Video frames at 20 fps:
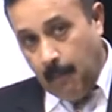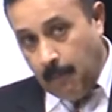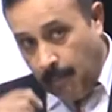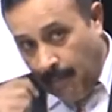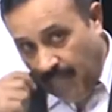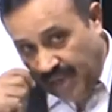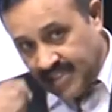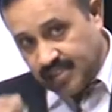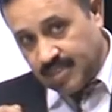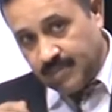
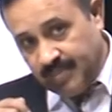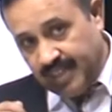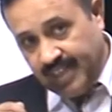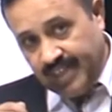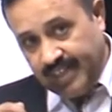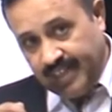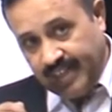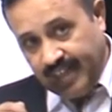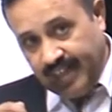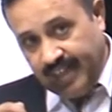must be
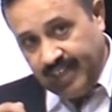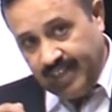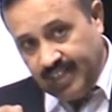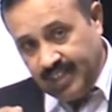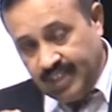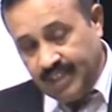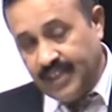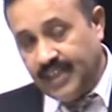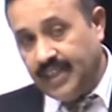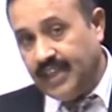retained
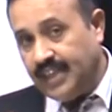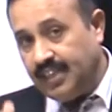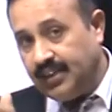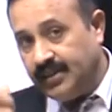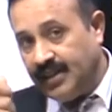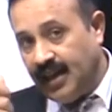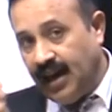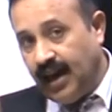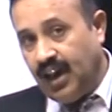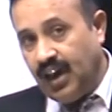in
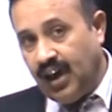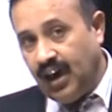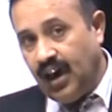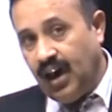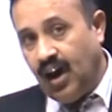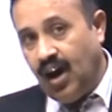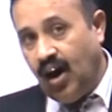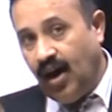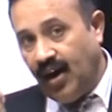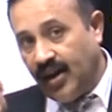the
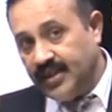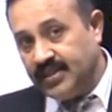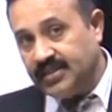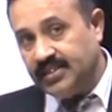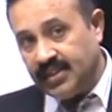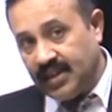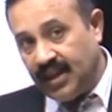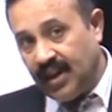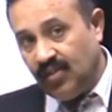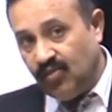
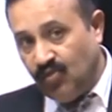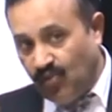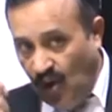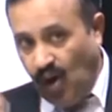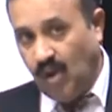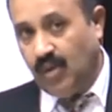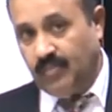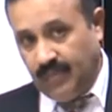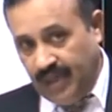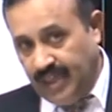original
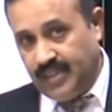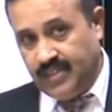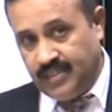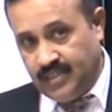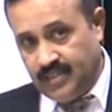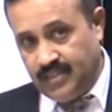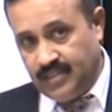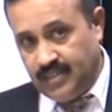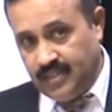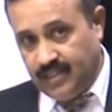format.
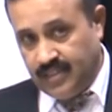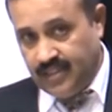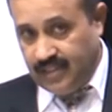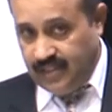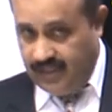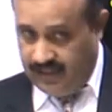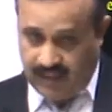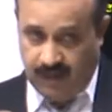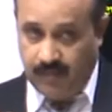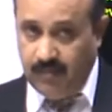
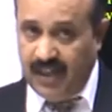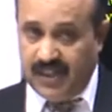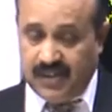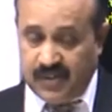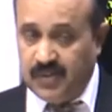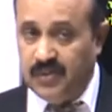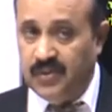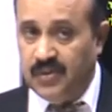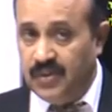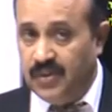Number
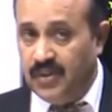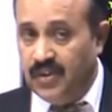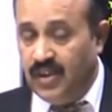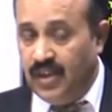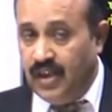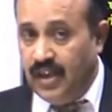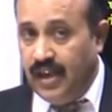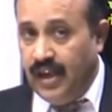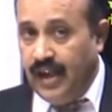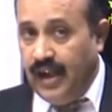2,
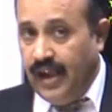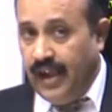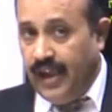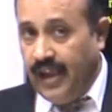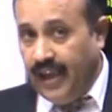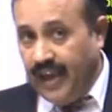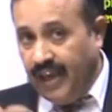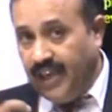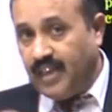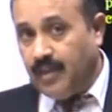
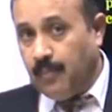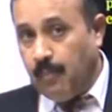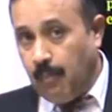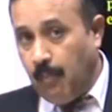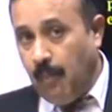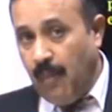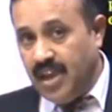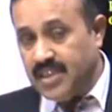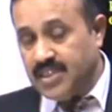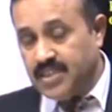it
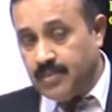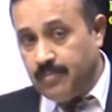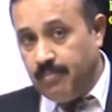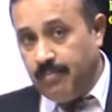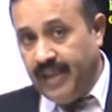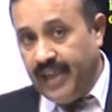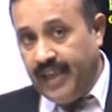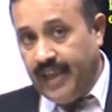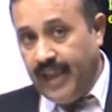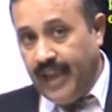must
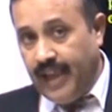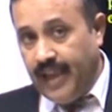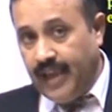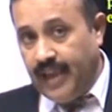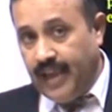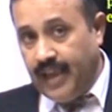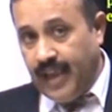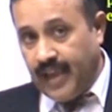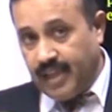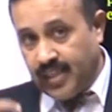be
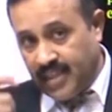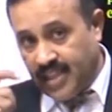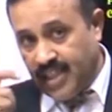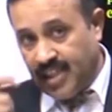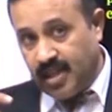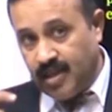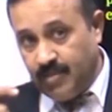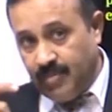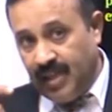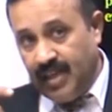
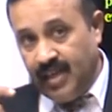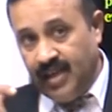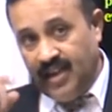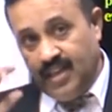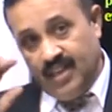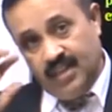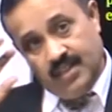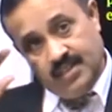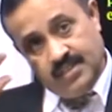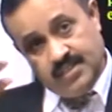accessible
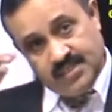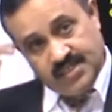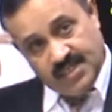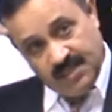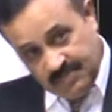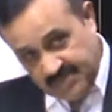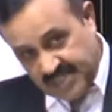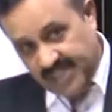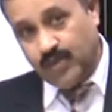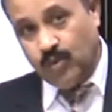
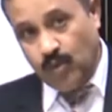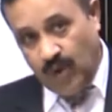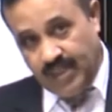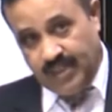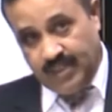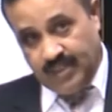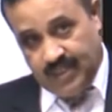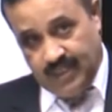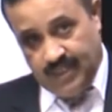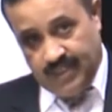
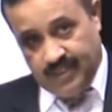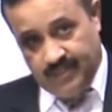subsequently.